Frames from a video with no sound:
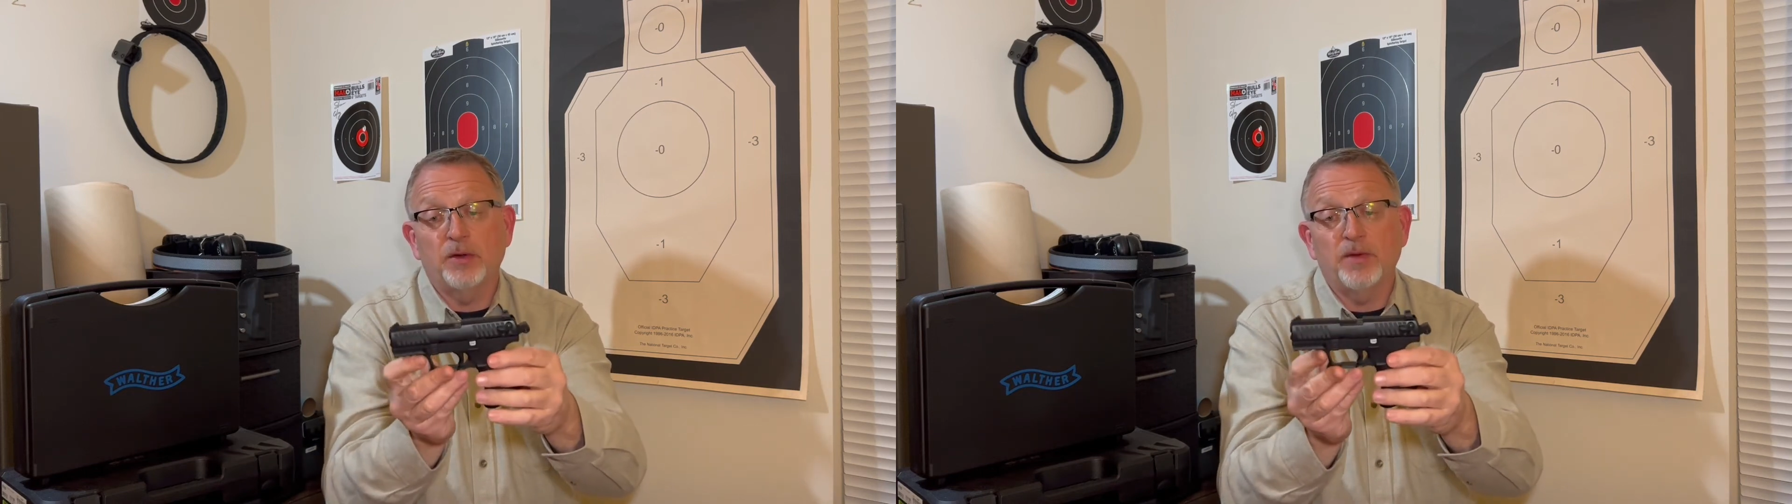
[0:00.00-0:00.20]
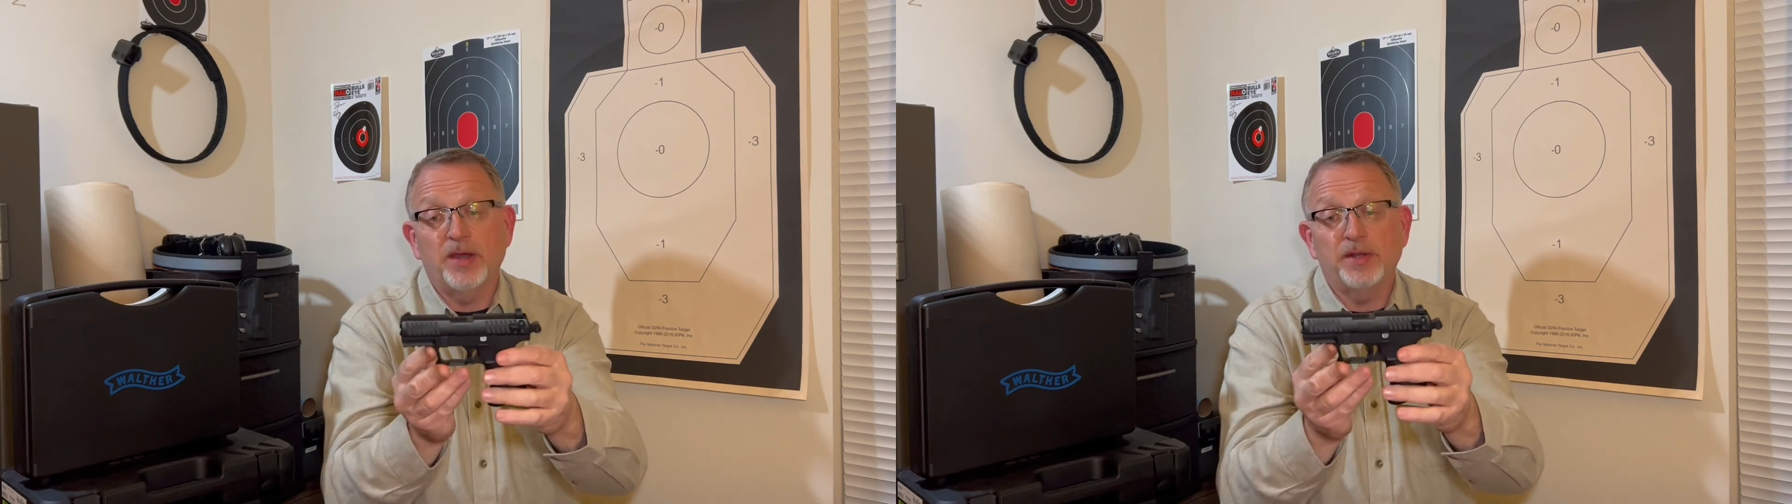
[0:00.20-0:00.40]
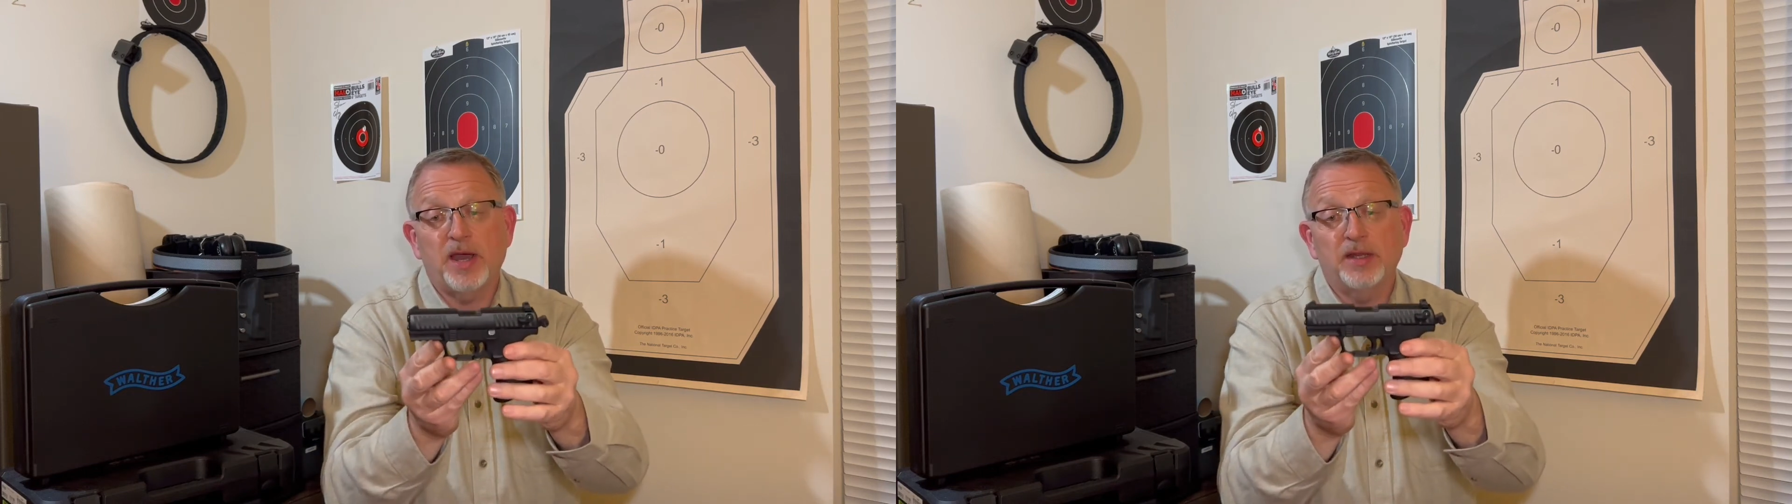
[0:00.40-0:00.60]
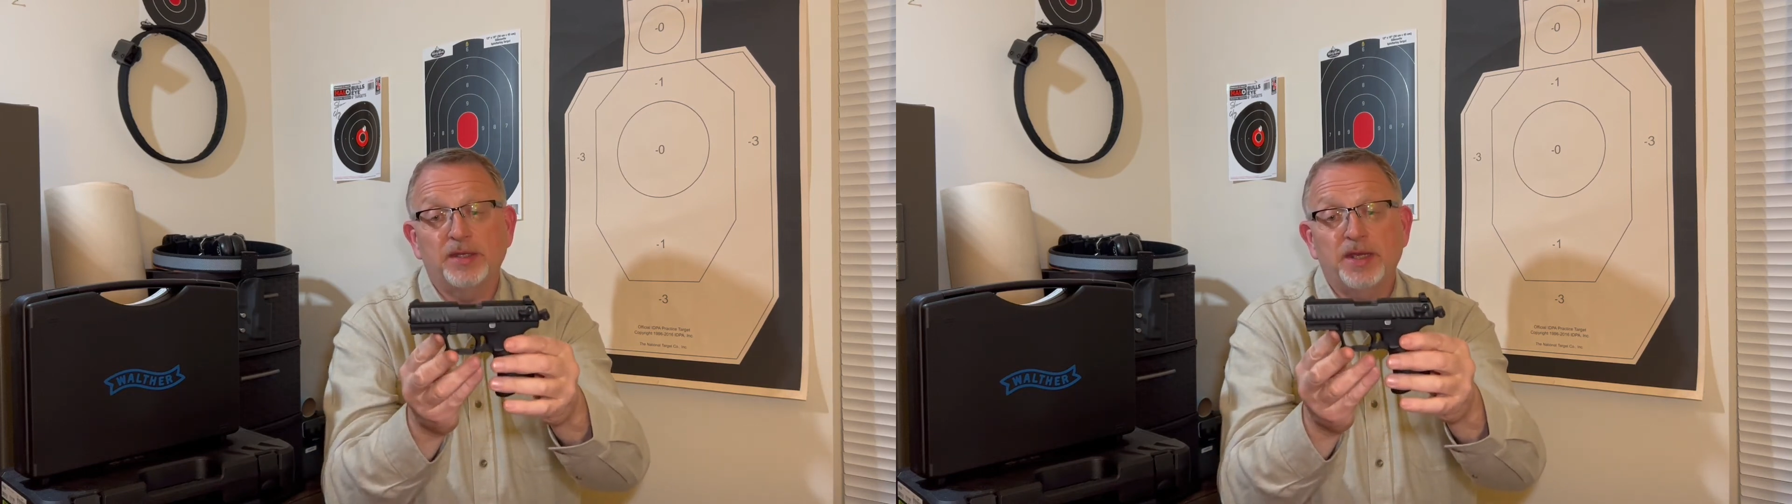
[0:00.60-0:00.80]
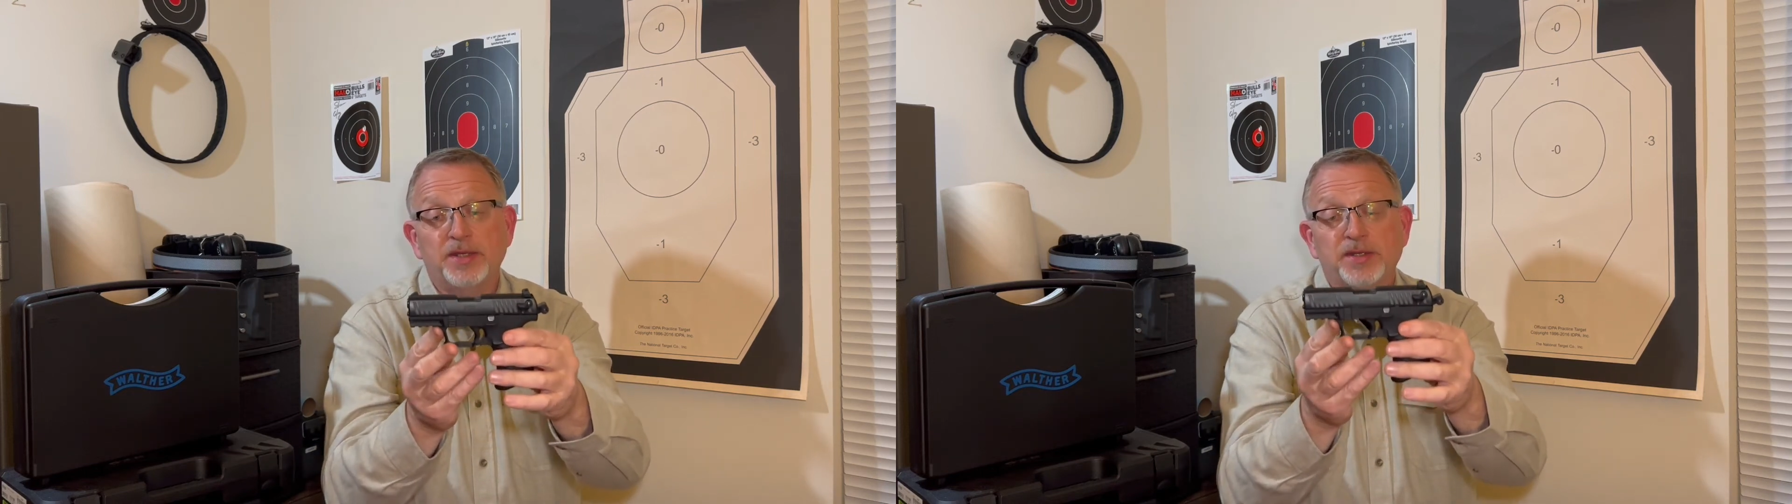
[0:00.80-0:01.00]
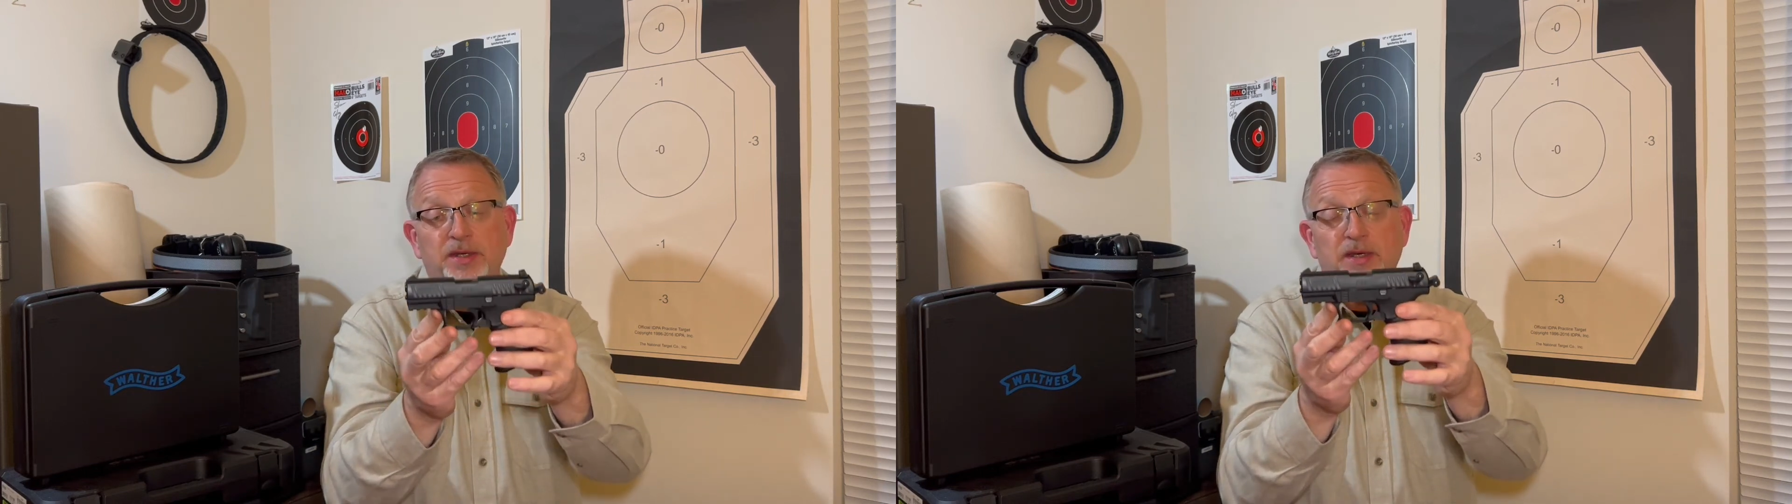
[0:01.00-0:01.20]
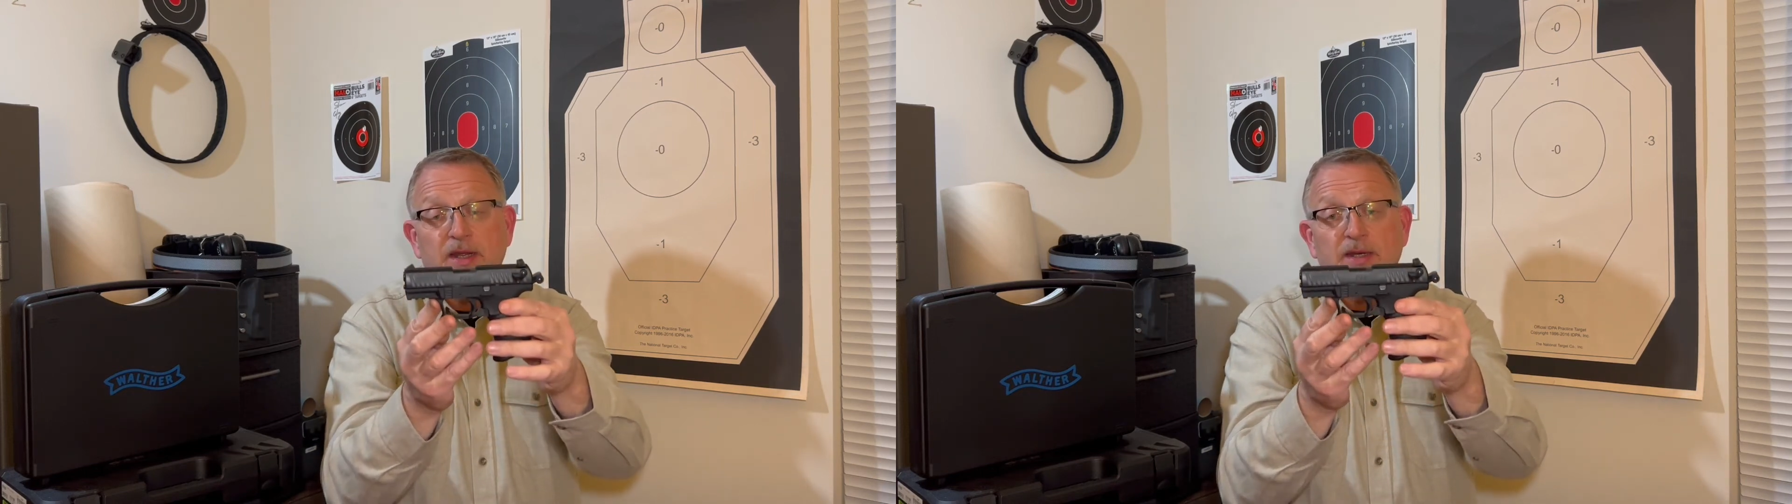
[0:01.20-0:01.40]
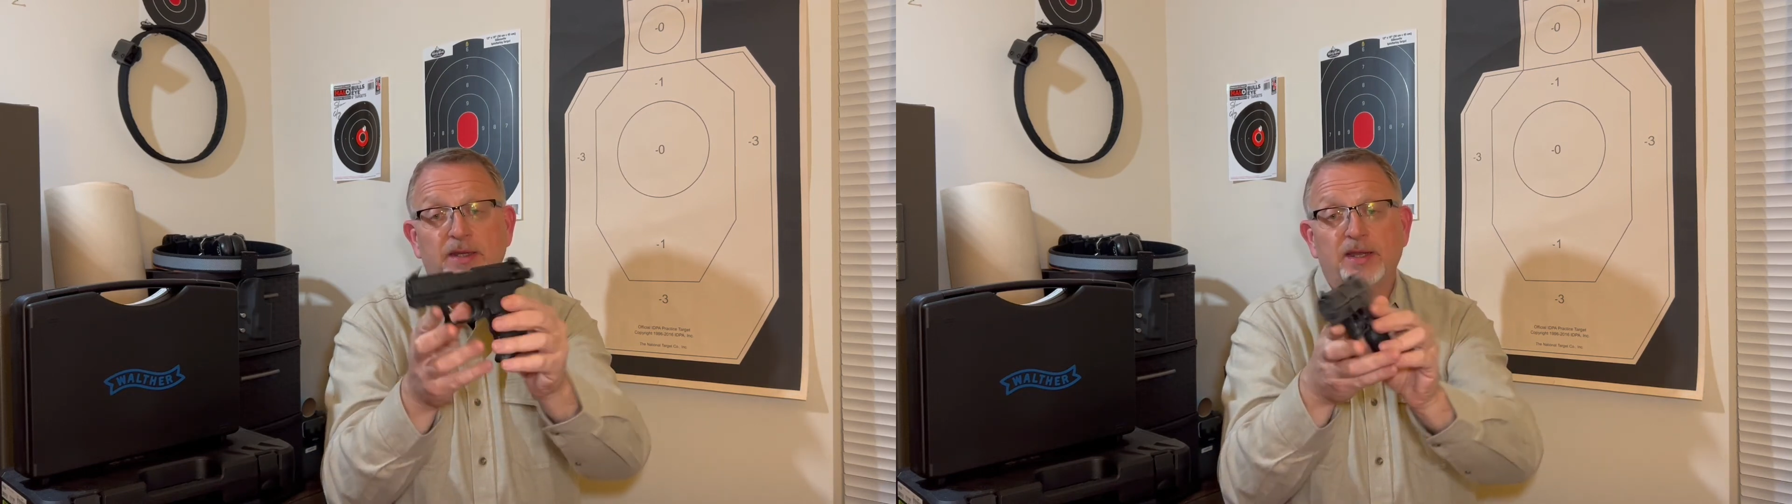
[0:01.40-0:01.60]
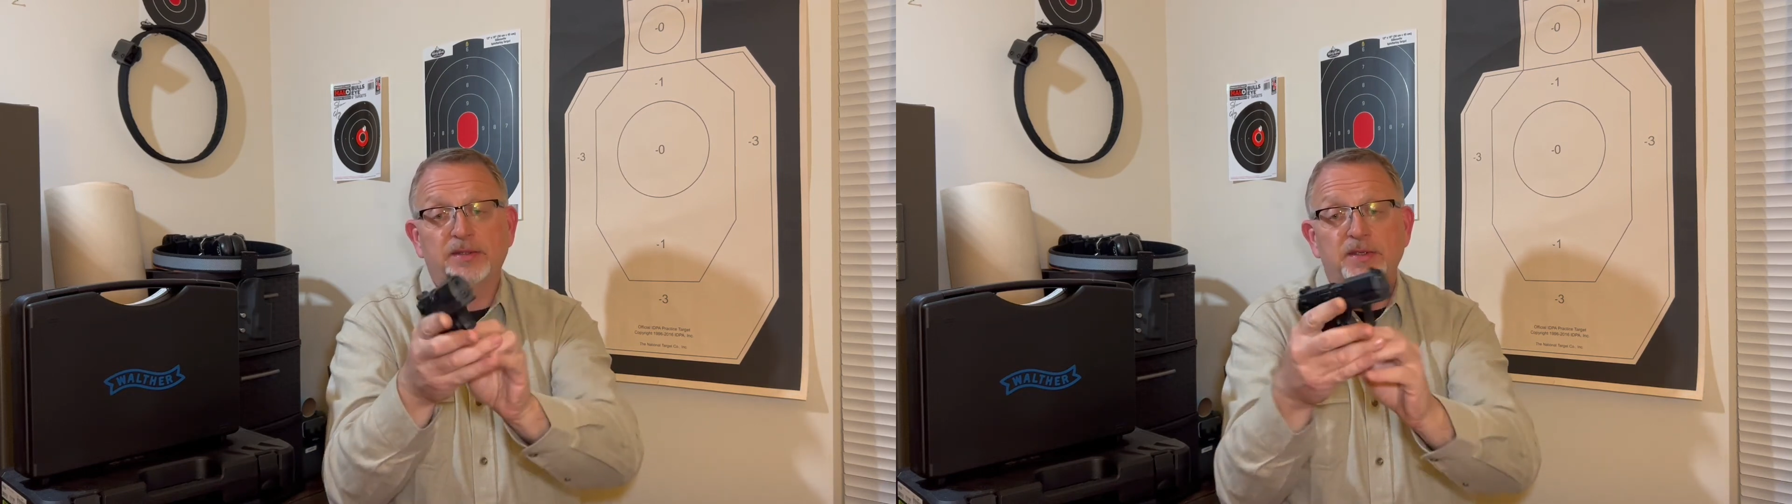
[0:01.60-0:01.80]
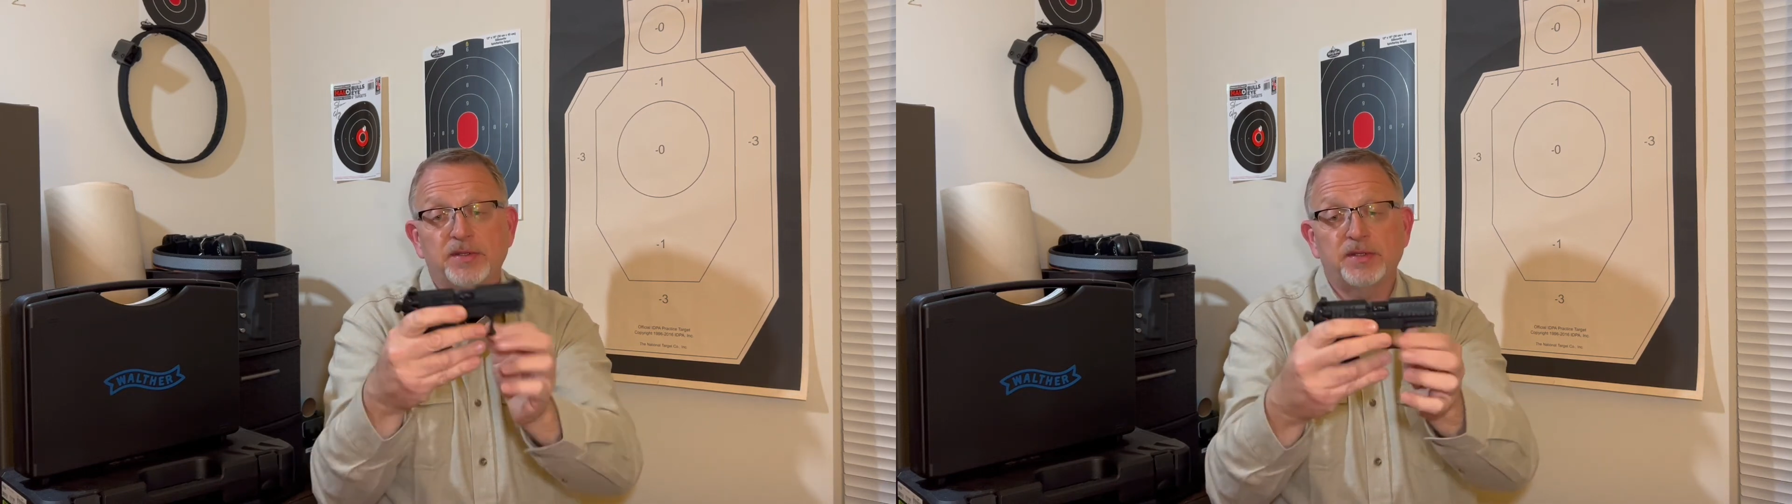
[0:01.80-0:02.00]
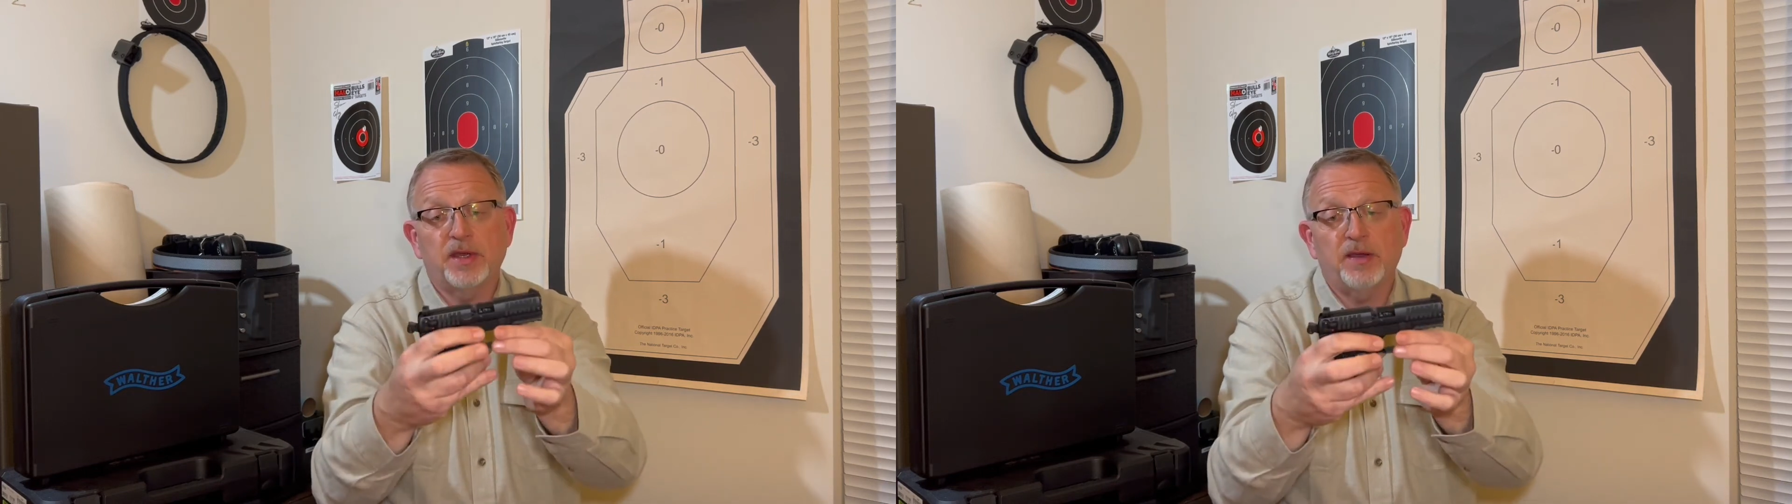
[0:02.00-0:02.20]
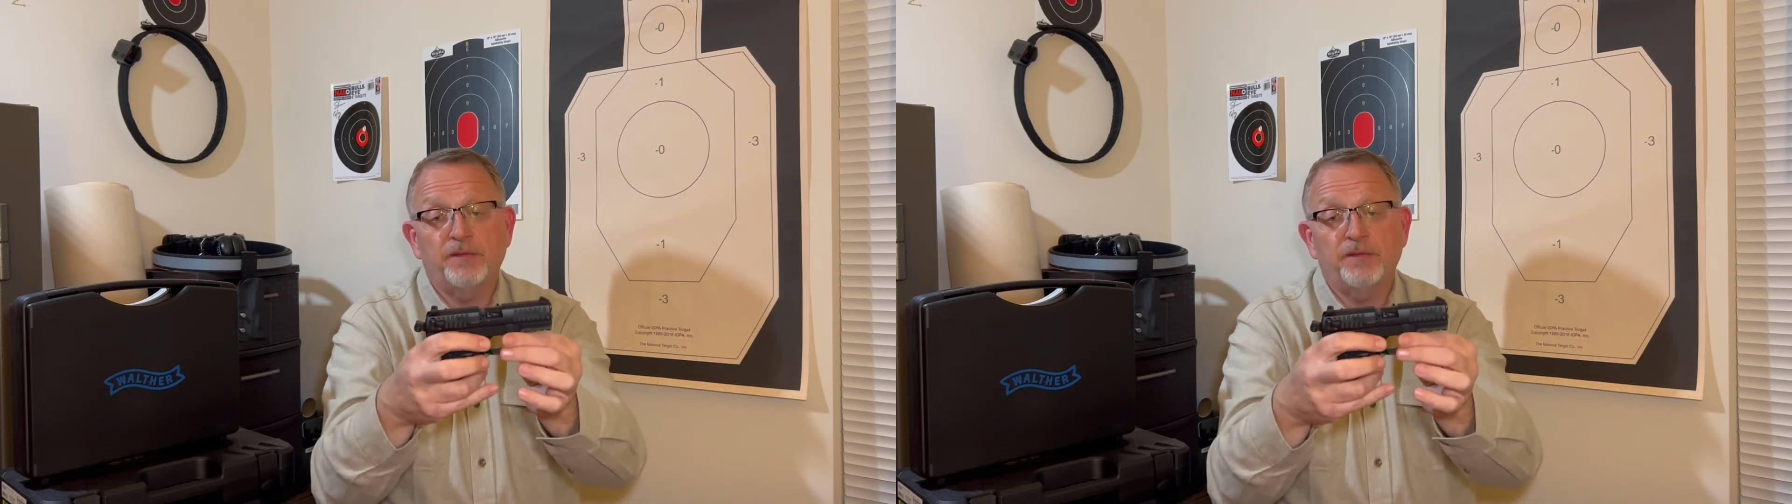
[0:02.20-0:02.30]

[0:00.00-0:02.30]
around the holidays and got this